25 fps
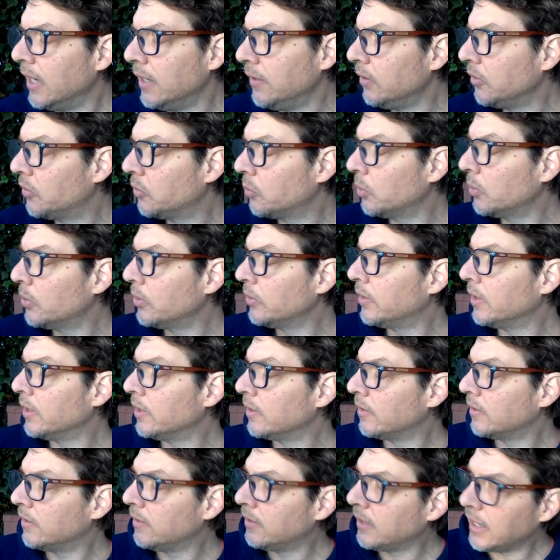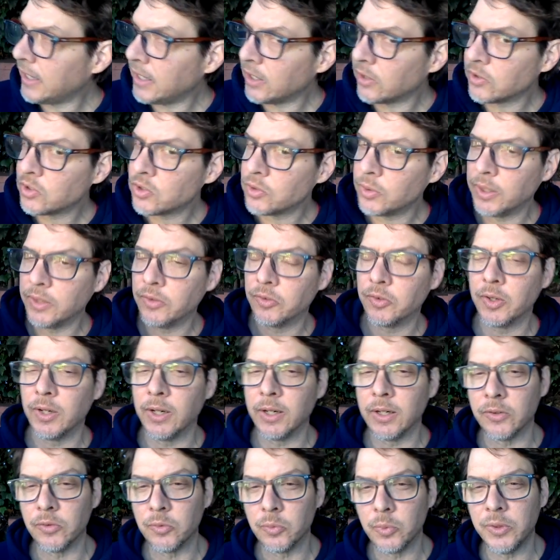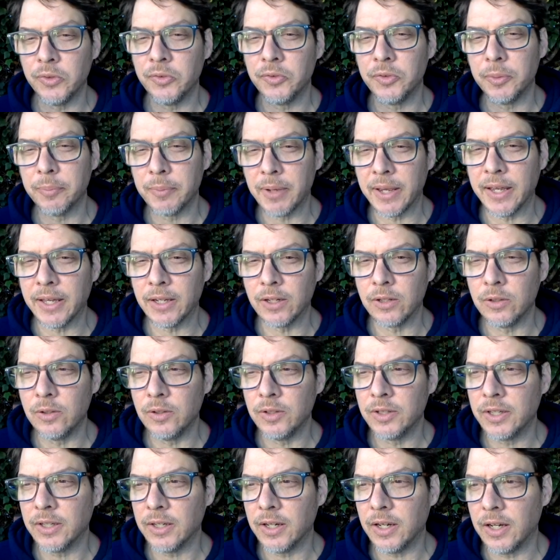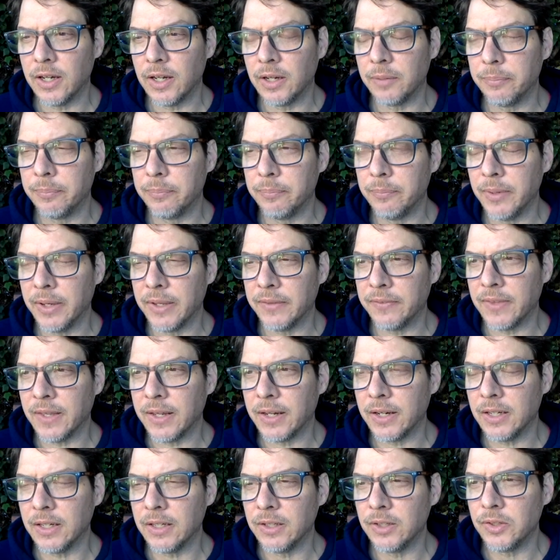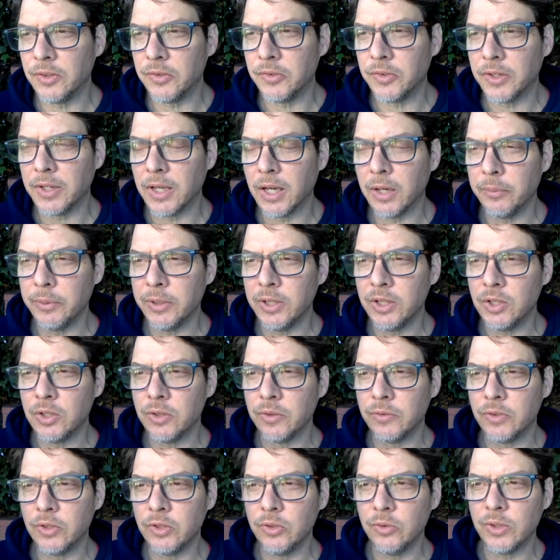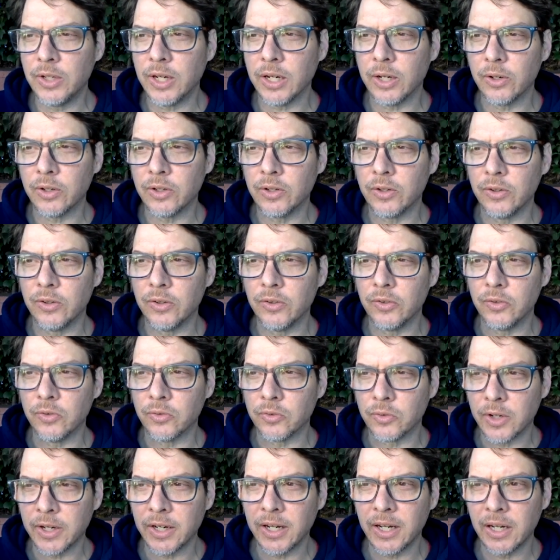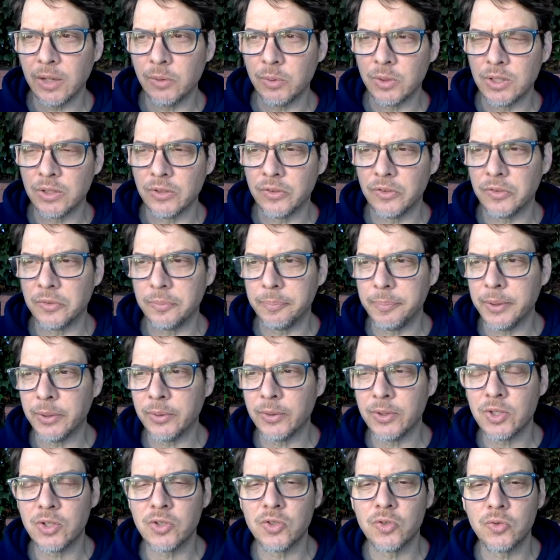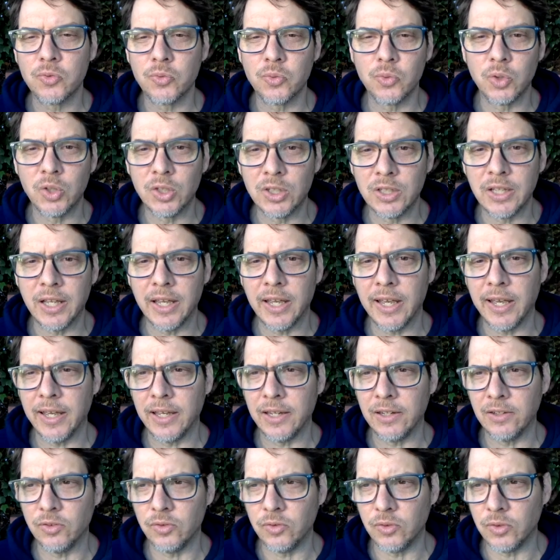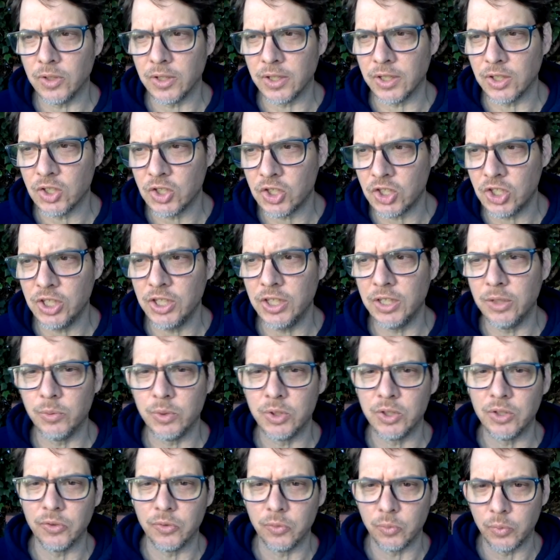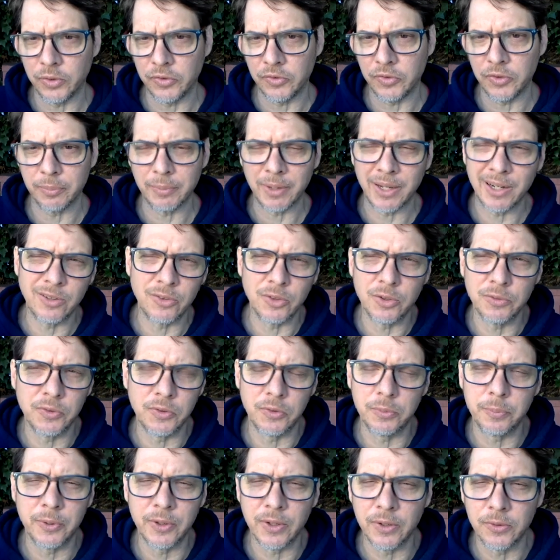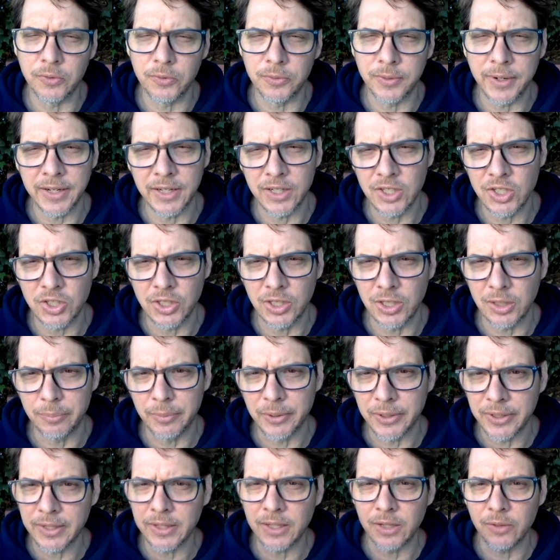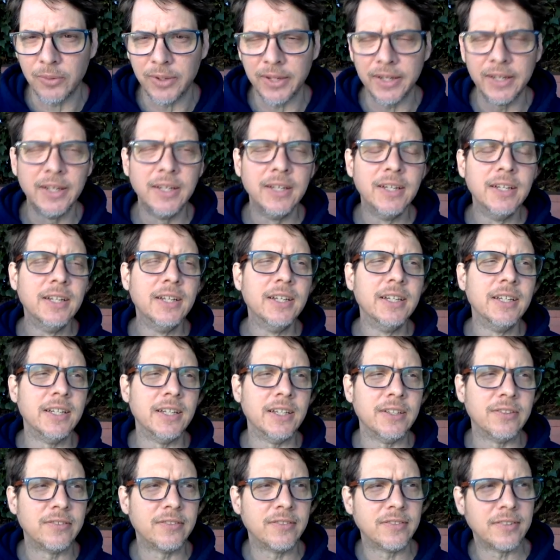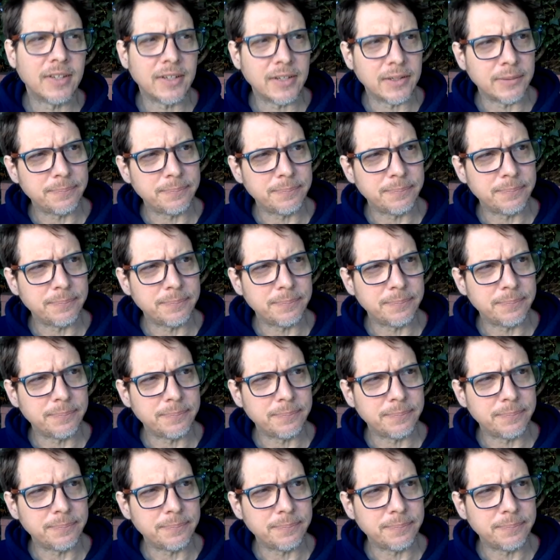And this word that they are translating as wisdom, I had a look up at that. It is a combination of two characters, rei, which is spiritual, and shi, which is wisdom. I don't know if it's pronounced rei shi, but anyway, it's